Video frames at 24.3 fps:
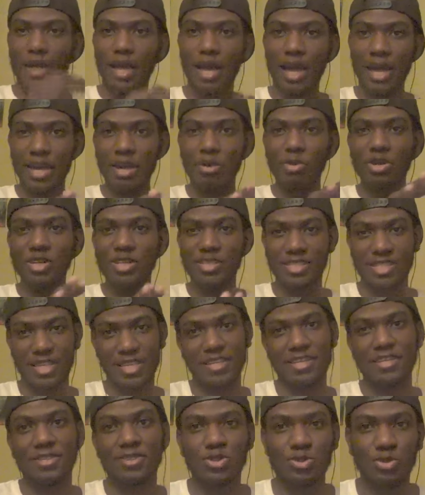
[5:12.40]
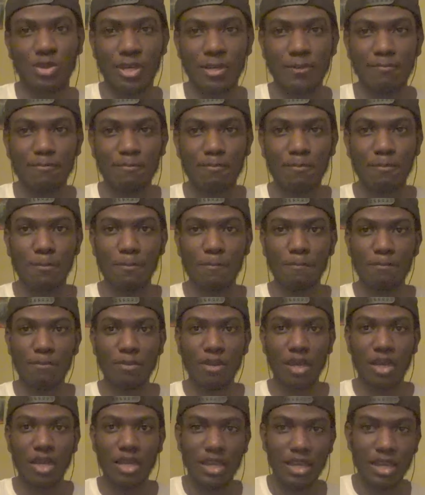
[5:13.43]
I don't want to say this, right?
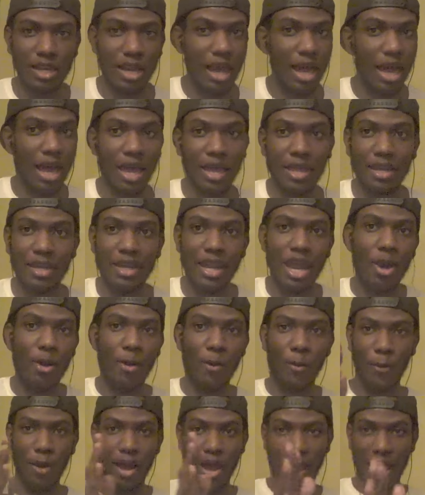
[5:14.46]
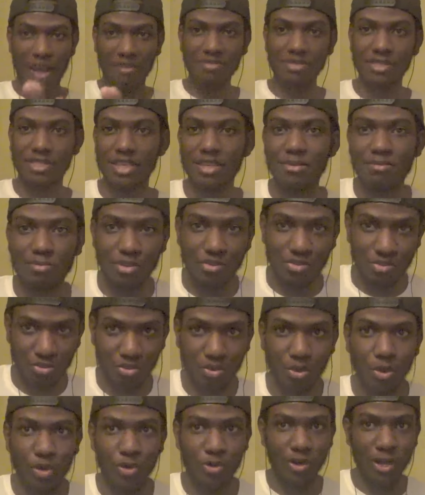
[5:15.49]
Now, I've said
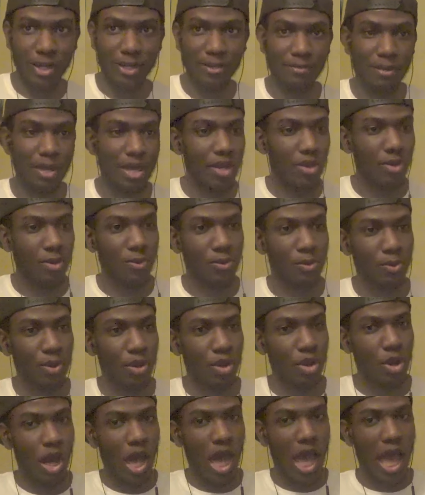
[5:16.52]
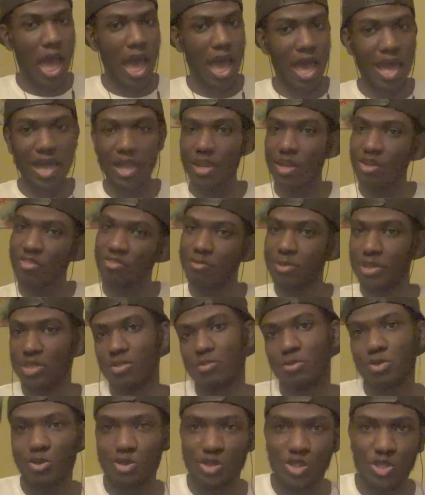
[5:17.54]
before, right? I love me
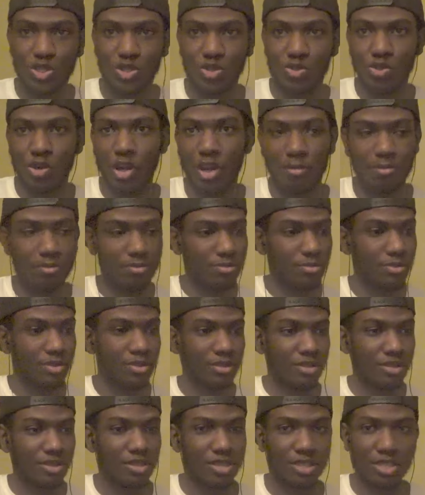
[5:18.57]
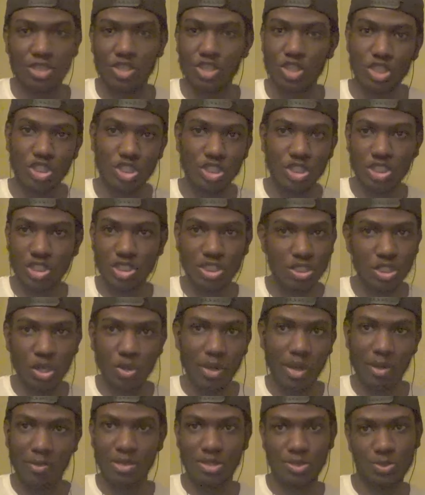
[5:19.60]
some Christian rap, because
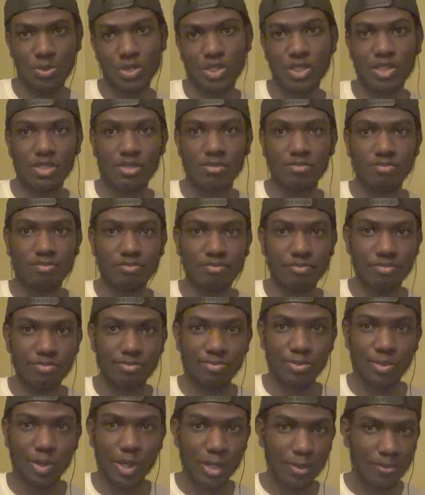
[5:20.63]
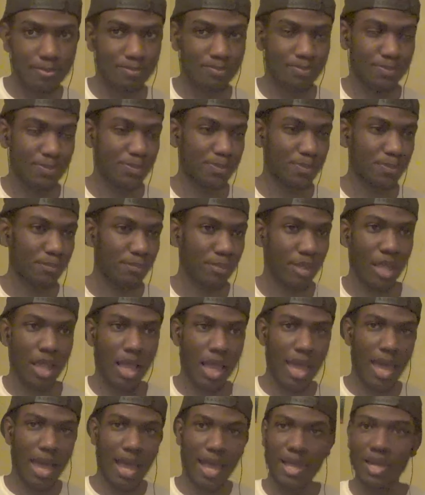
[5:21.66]
don't get me twisted, right?
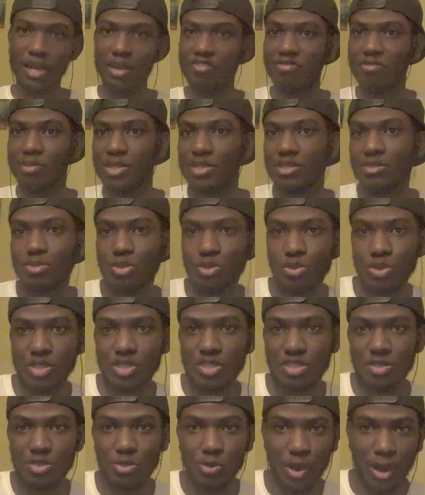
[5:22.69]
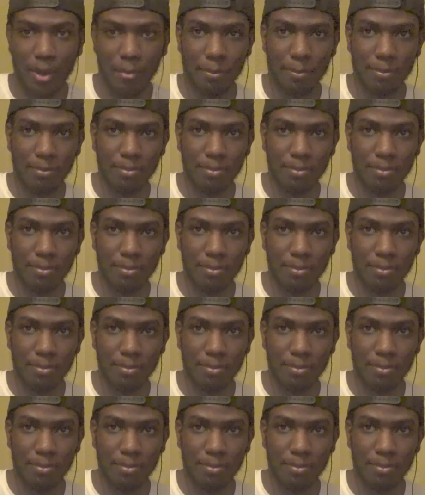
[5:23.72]
I love me some Christian rap.